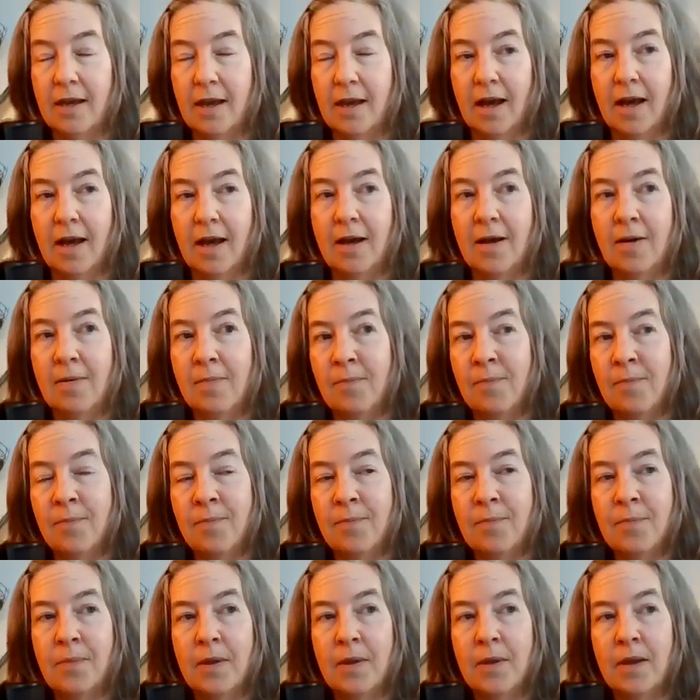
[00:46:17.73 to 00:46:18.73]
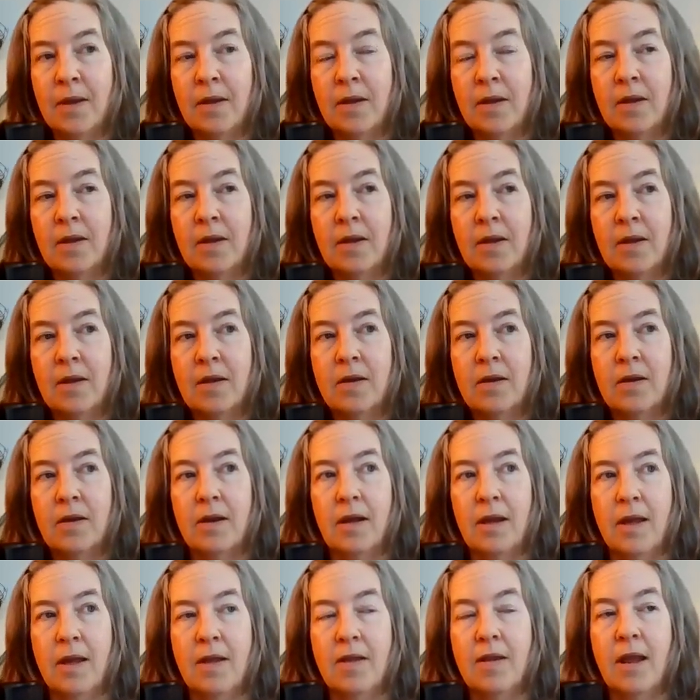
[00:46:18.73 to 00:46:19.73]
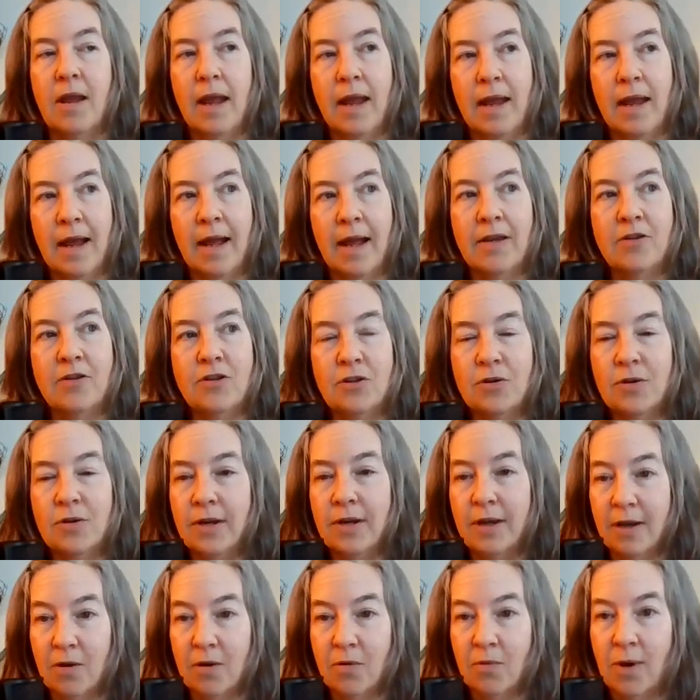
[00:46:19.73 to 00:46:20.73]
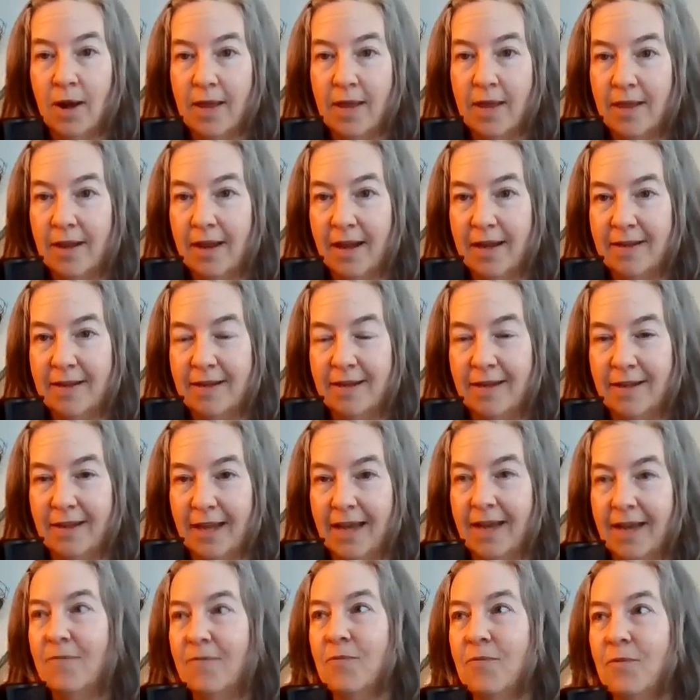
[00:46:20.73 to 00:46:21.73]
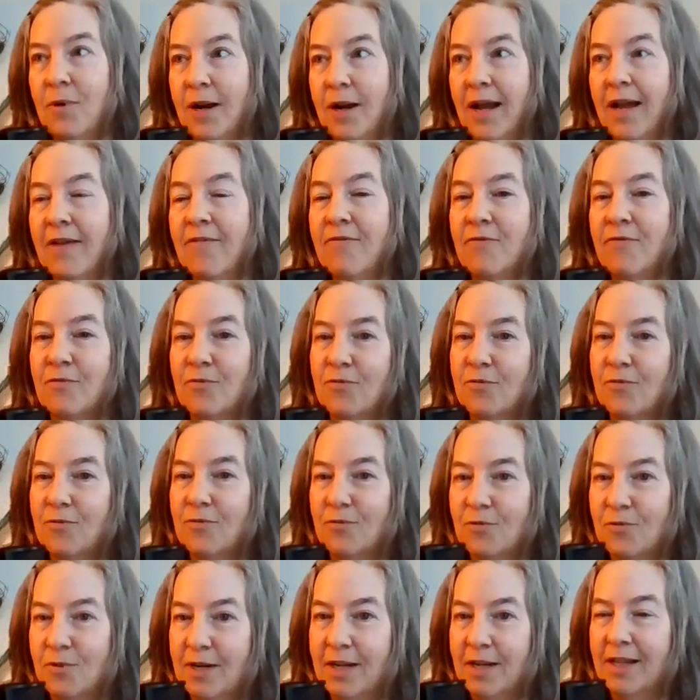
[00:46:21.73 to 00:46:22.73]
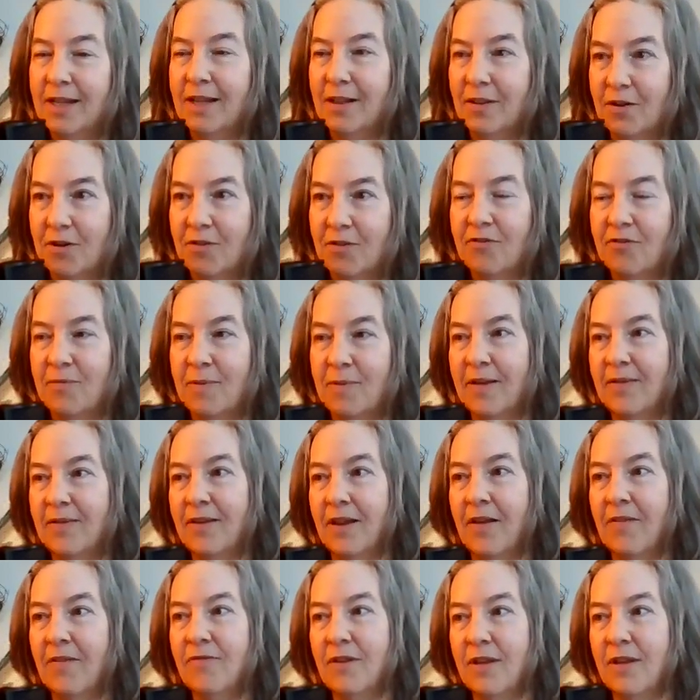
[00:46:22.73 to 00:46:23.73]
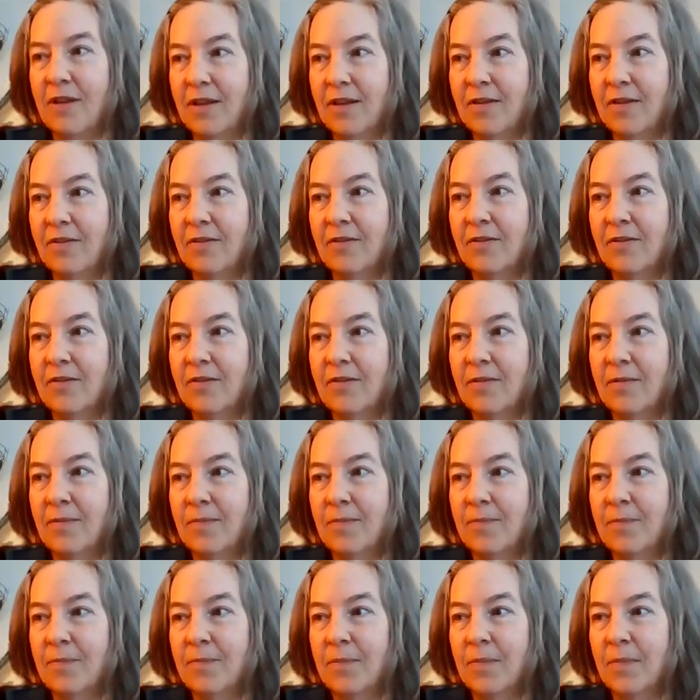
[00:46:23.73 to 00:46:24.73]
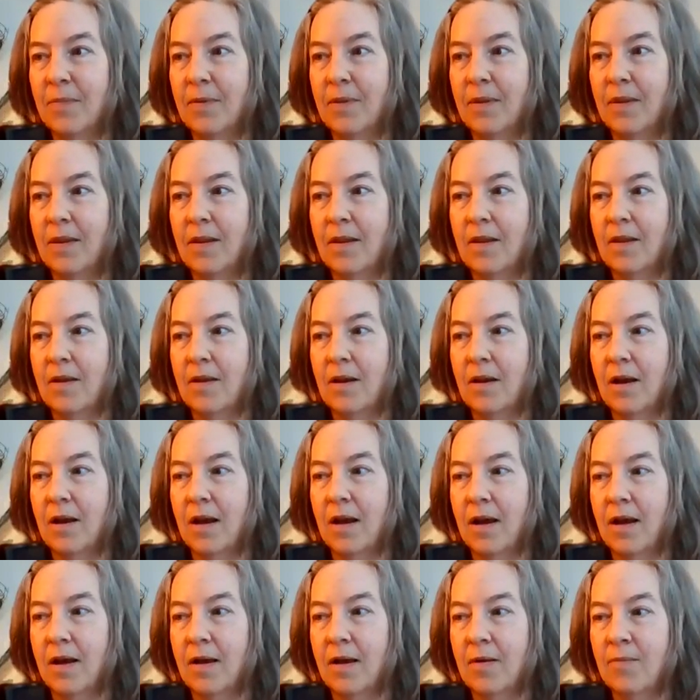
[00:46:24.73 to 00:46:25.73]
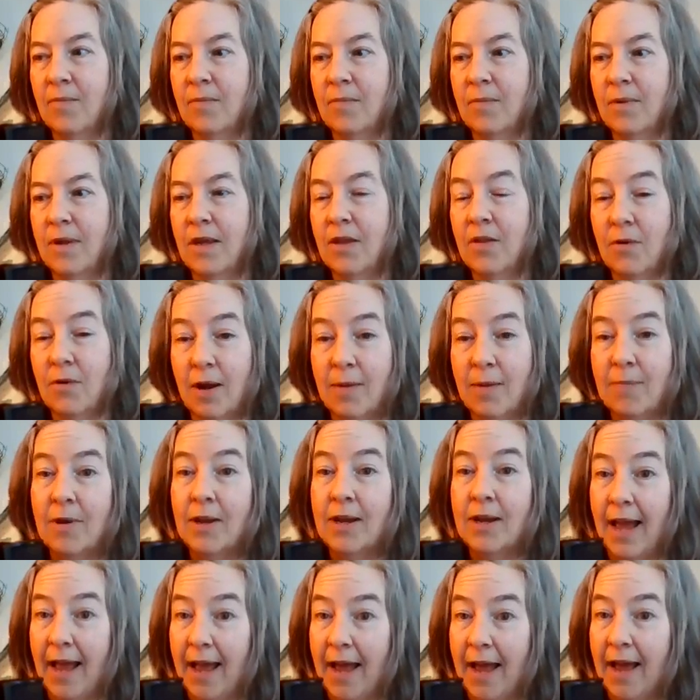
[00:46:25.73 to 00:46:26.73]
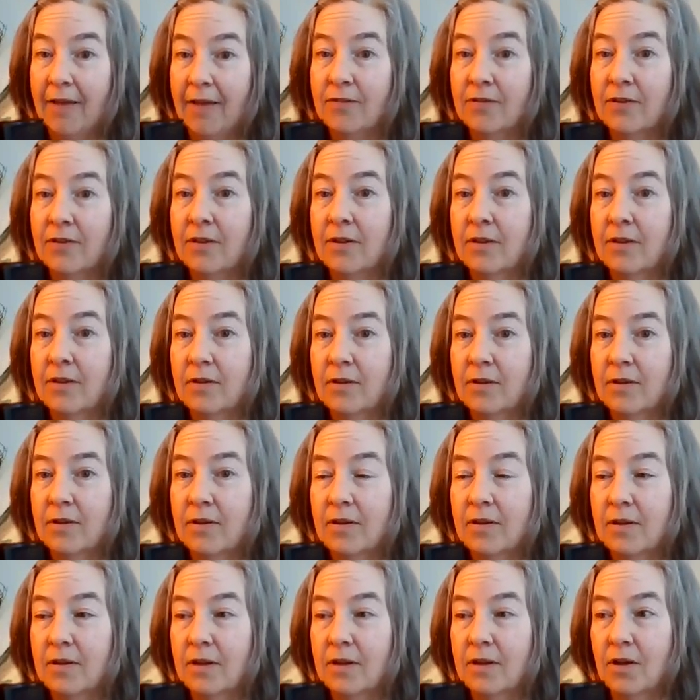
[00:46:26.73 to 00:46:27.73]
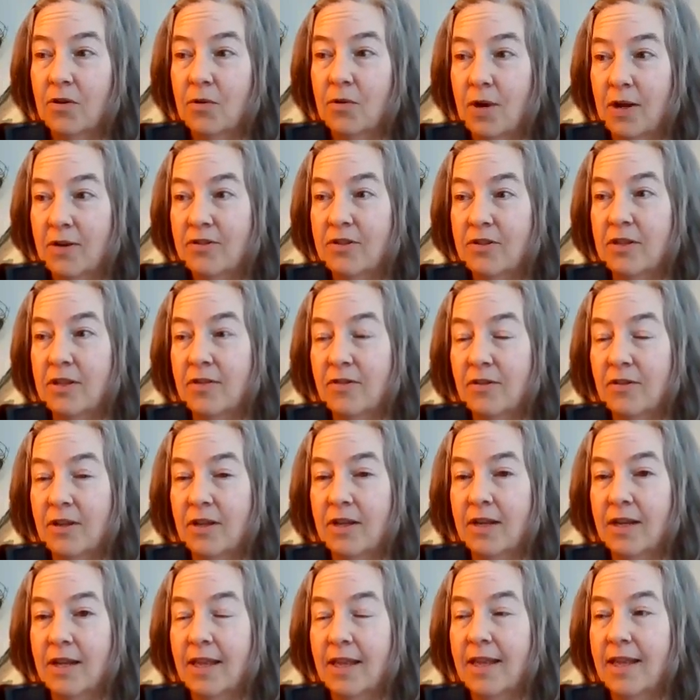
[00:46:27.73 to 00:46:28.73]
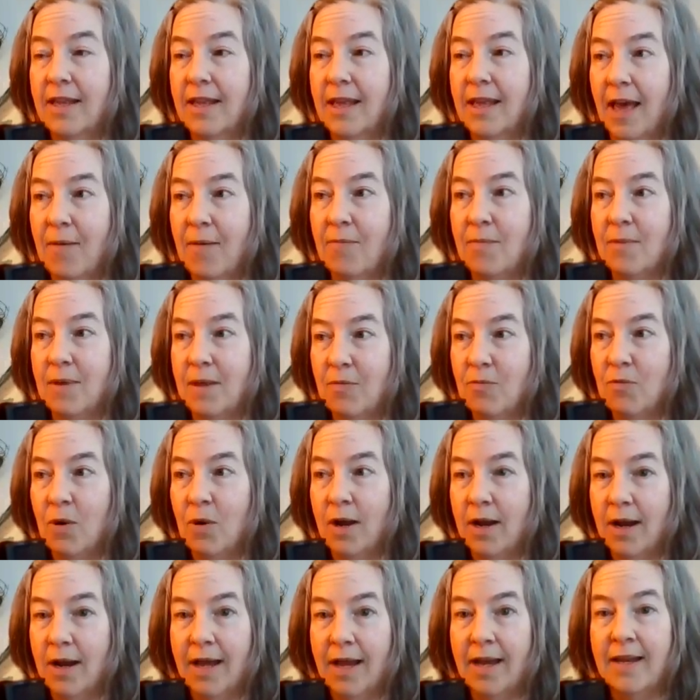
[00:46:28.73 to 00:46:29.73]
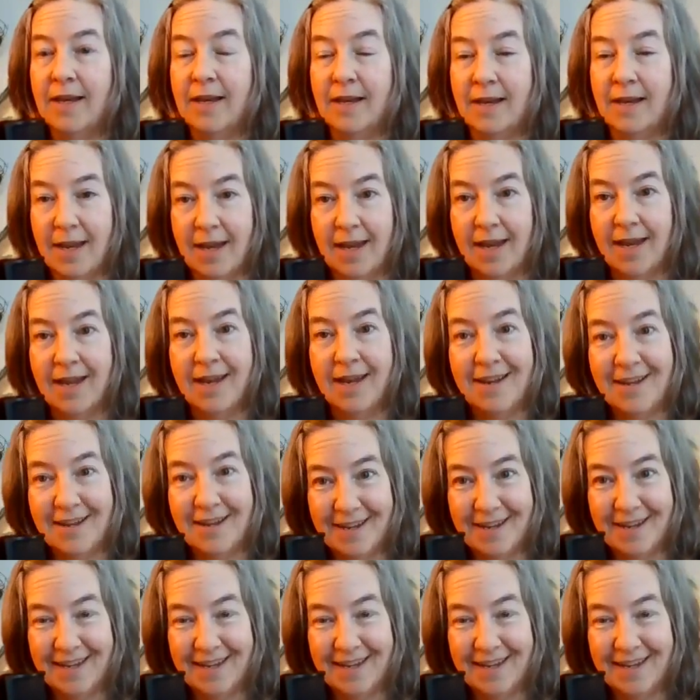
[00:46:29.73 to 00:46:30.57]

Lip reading: And I do it in a way that I did, like, what I've really learned for myself is either I'm going to ask a question that's going to get me what I need,